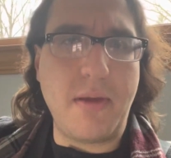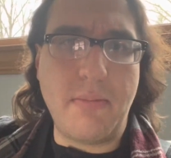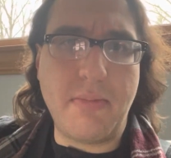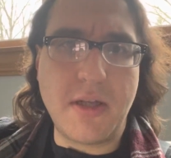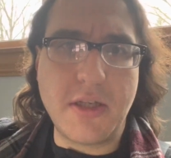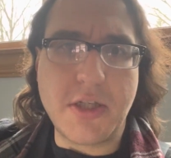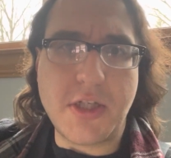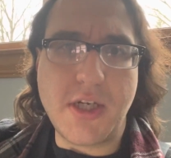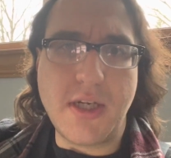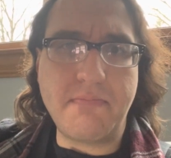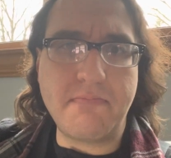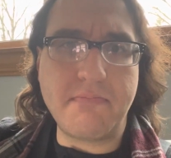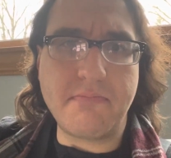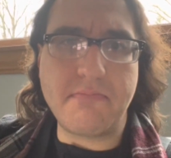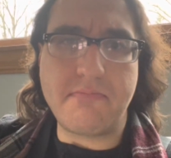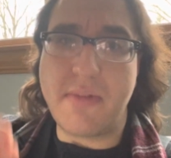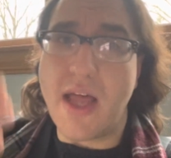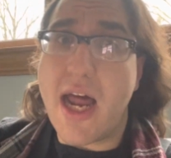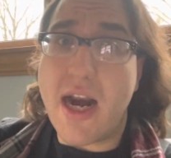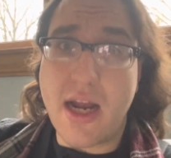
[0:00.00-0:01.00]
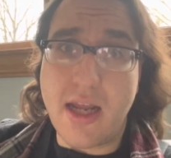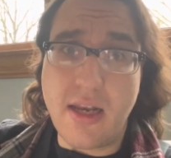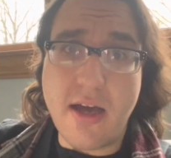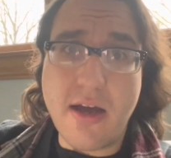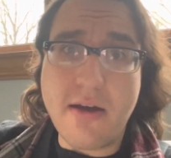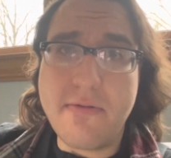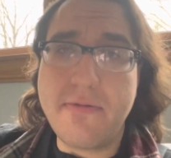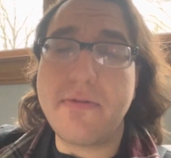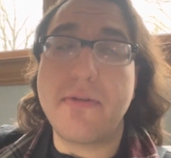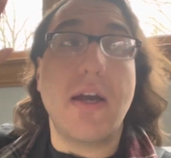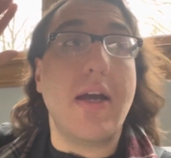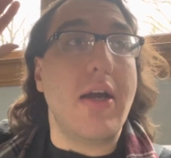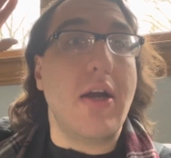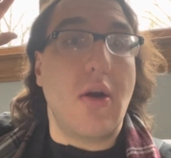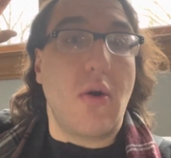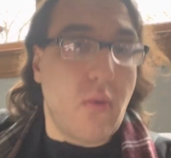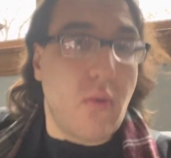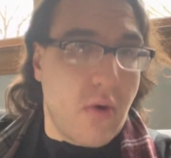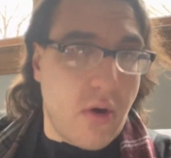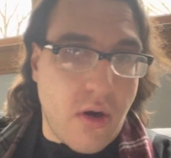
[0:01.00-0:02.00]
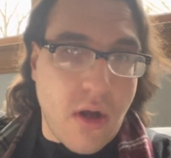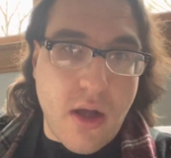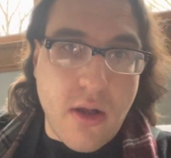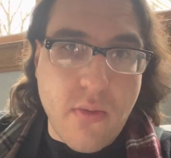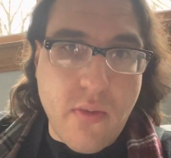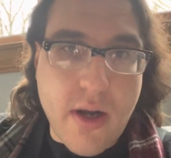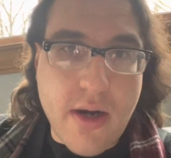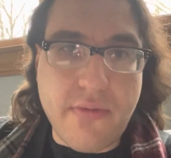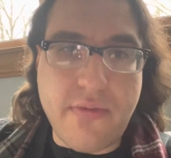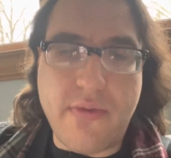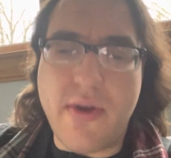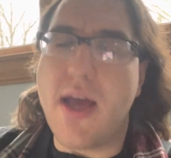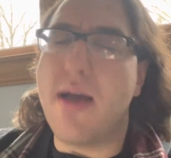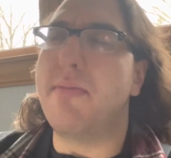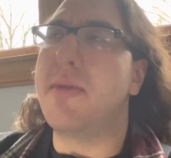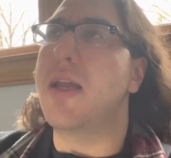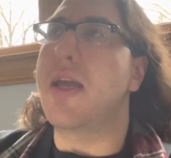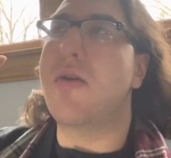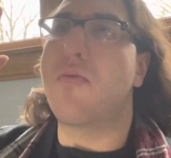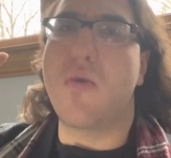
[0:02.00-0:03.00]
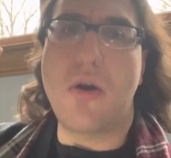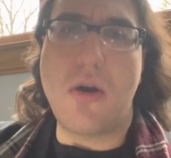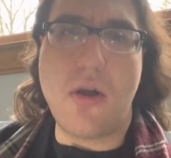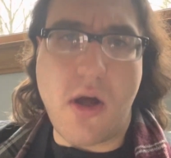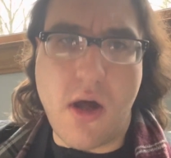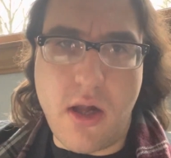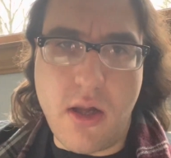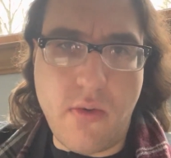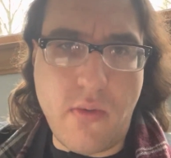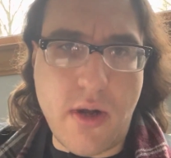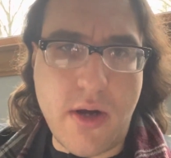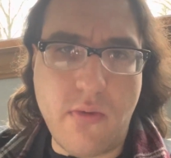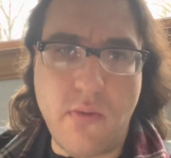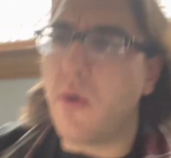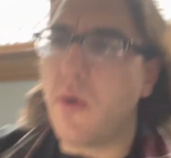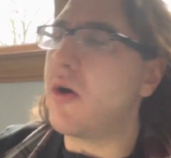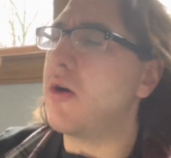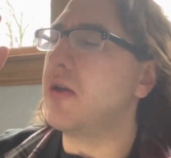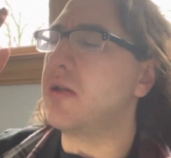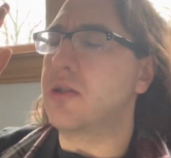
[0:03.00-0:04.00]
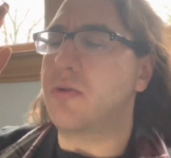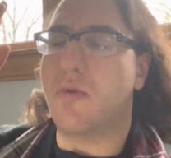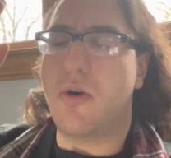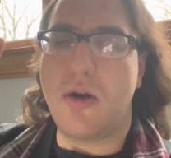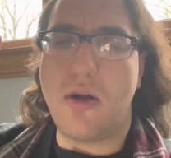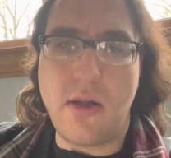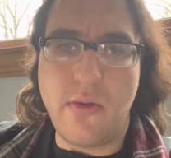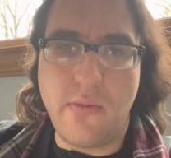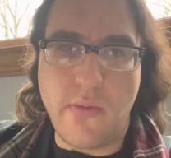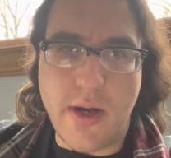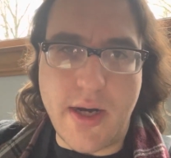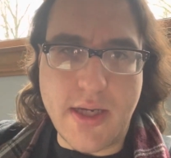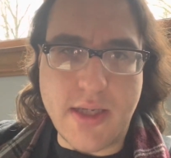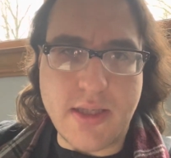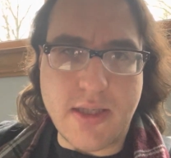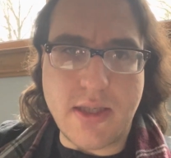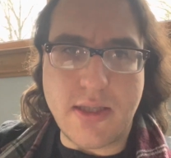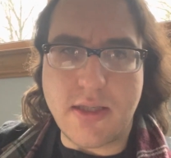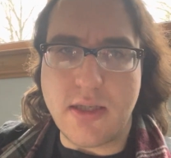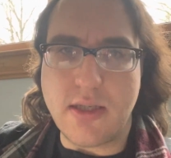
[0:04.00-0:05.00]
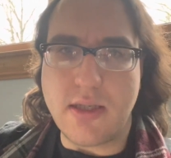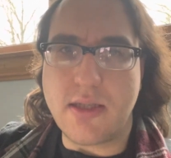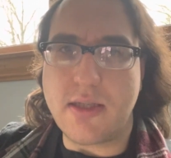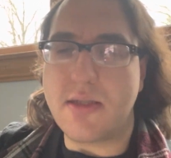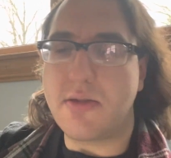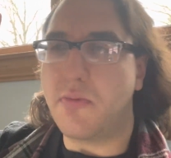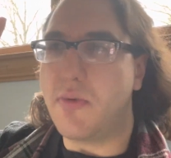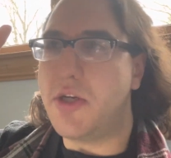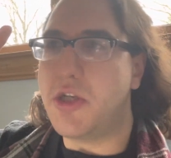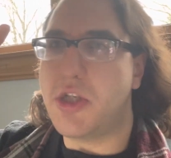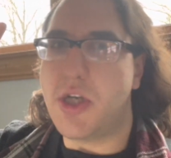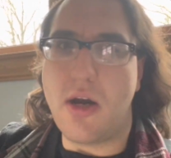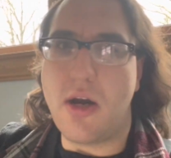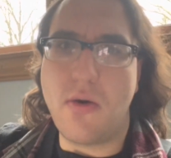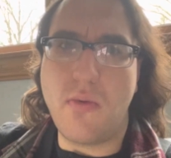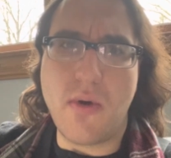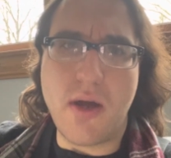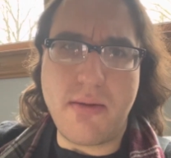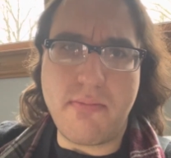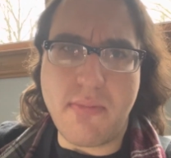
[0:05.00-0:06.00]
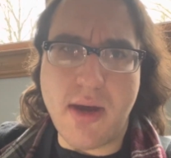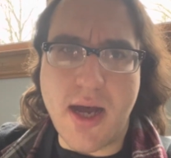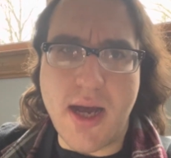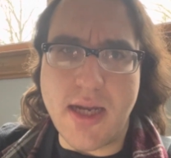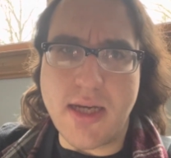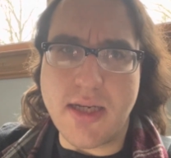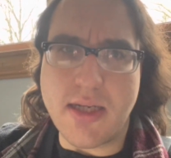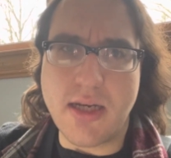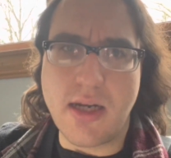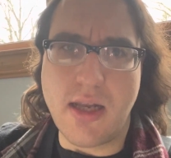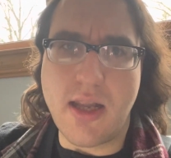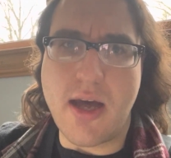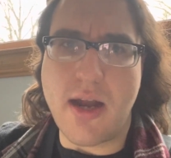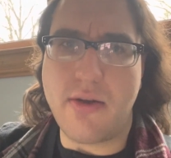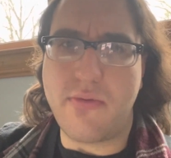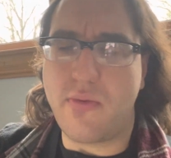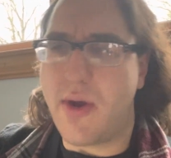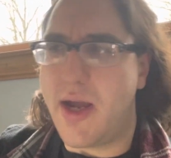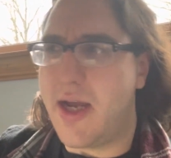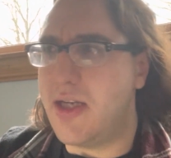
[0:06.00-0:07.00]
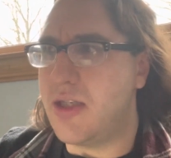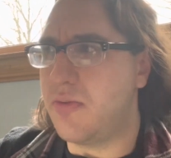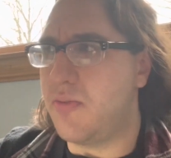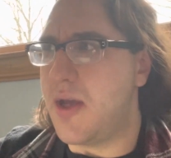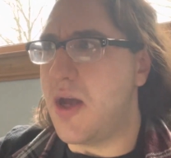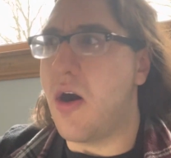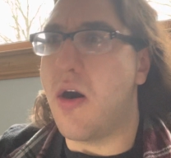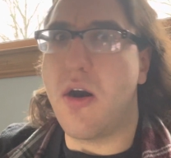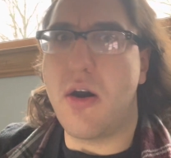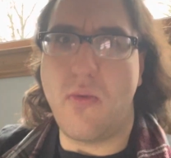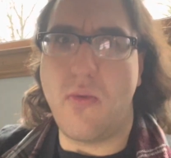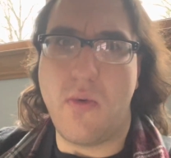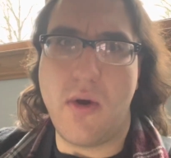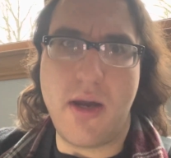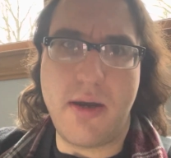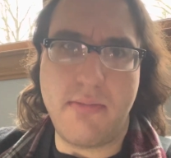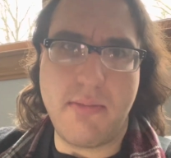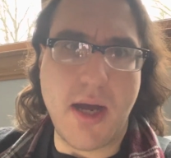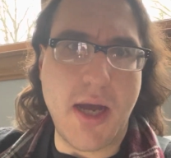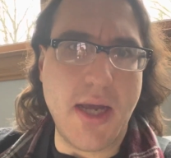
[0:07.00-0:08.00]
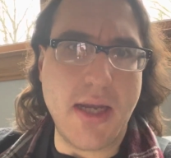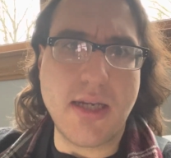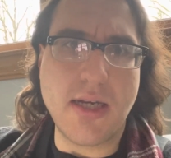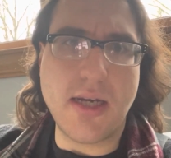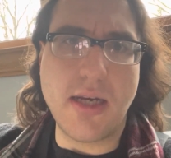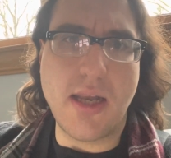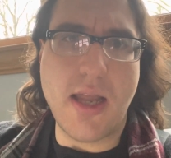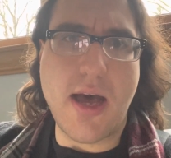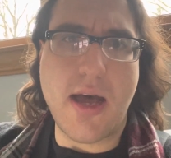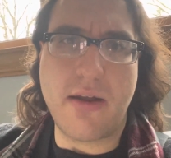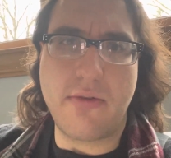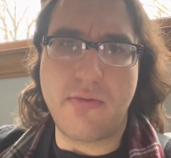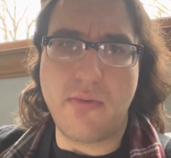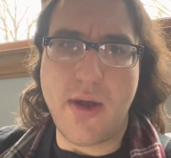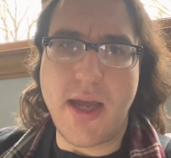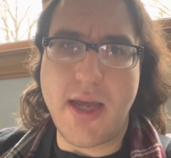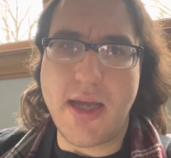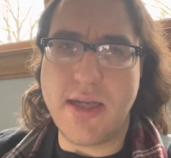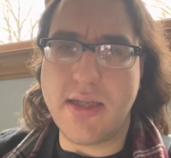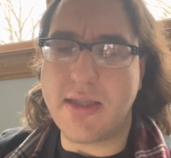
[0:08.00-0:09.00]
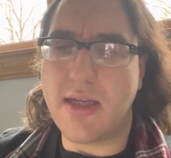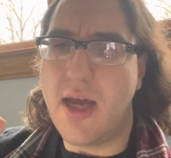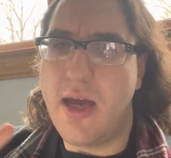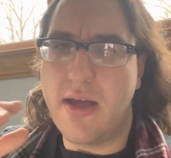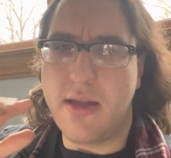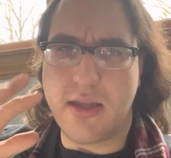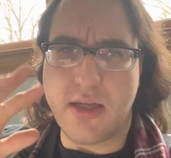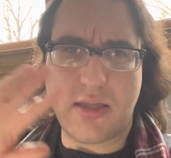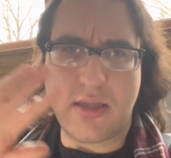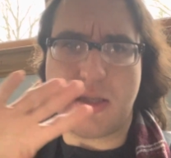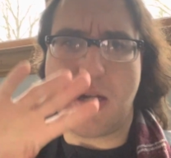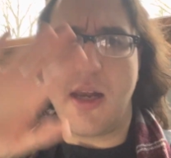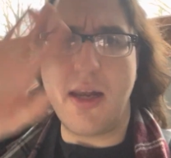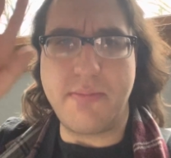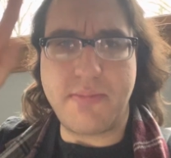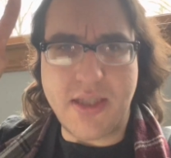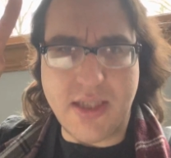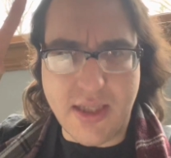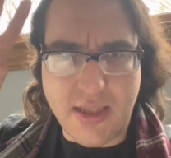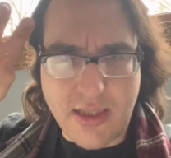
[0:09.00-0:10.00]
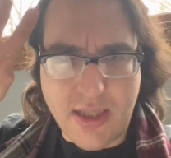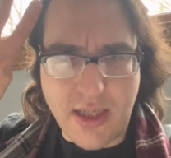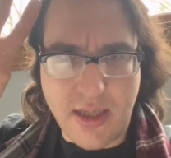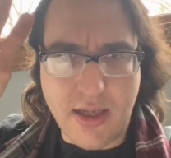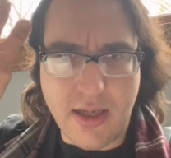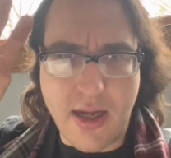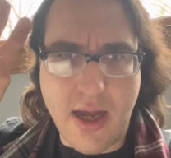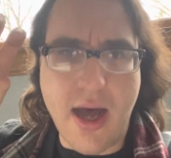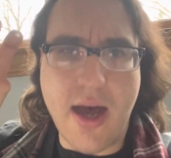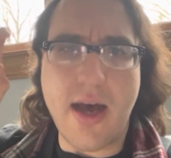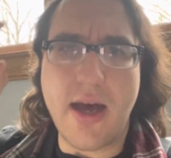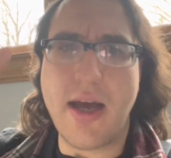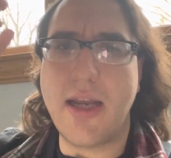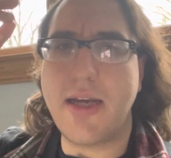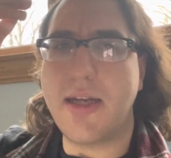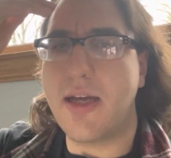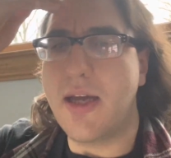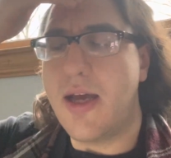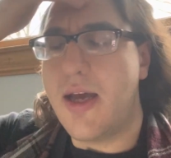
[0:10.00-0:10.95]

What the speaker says: bullshit that I love. We're all one family. We're all one world. We're all one existence. We share one mind in a lot of ways. We are one mind in a lot of ways. The solipsistic God,